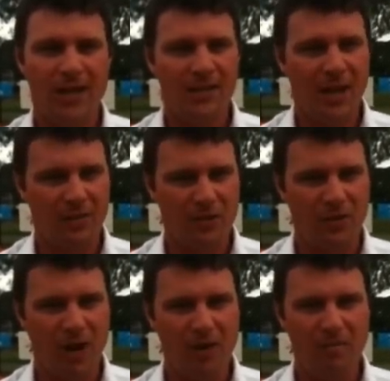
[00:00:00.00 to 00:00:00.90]
South
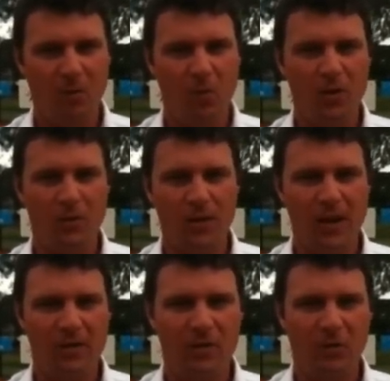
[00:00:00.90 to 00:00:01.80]
Australian boys were
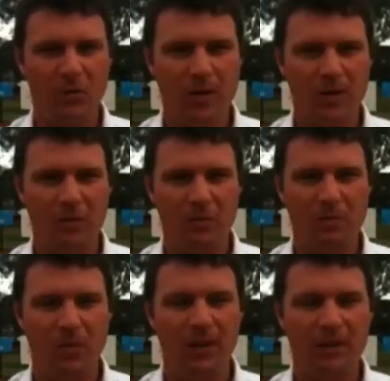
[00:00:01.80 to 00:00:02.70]
the other 2 winners,
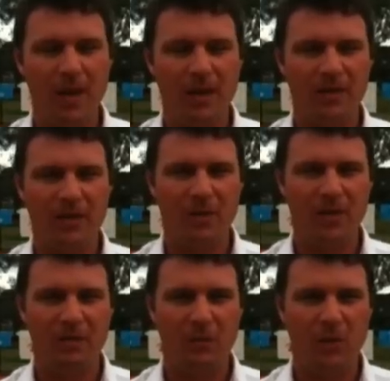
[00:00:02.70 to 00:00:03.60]
with Bradley Mousley
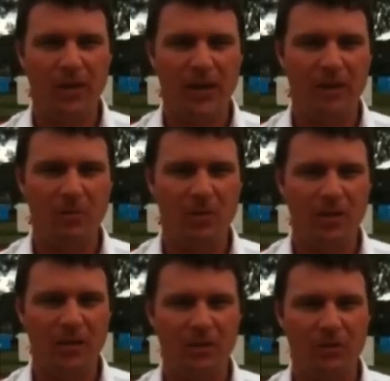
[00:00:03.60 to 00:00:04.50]
winning the 14 under boys
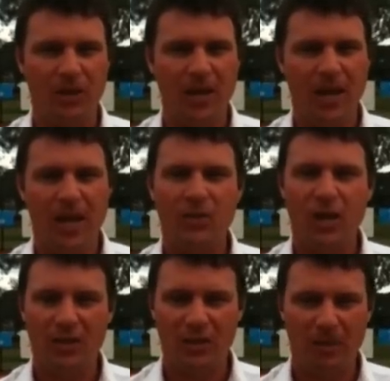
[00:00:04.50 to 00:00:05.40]
singles and
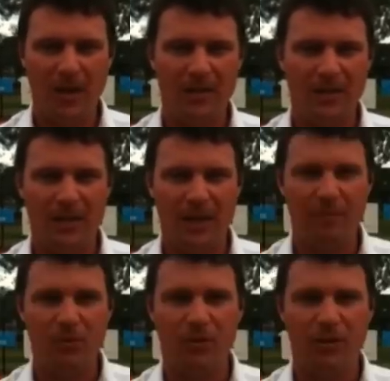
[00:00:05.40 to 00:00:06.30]
Jack Shapansky
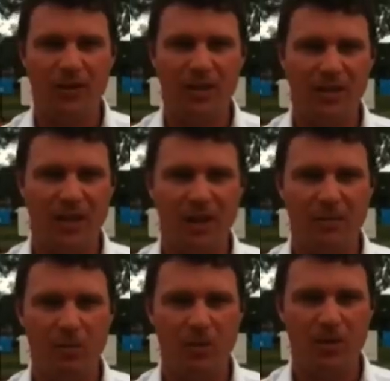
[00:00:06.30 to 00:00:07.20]
capturing the 16
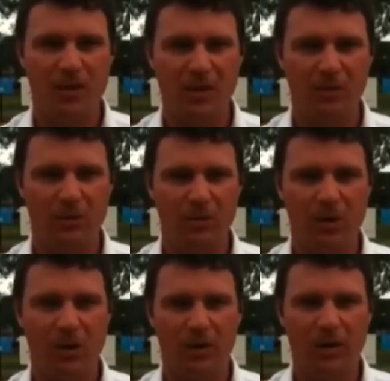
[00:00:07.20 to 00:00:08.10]
under boys singles
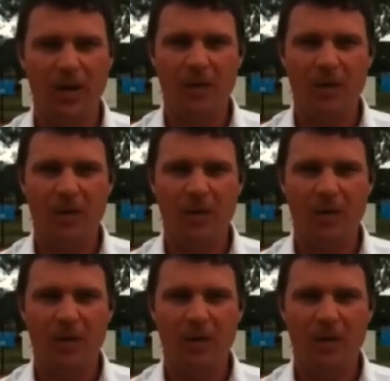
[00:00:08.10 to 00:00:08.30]
title.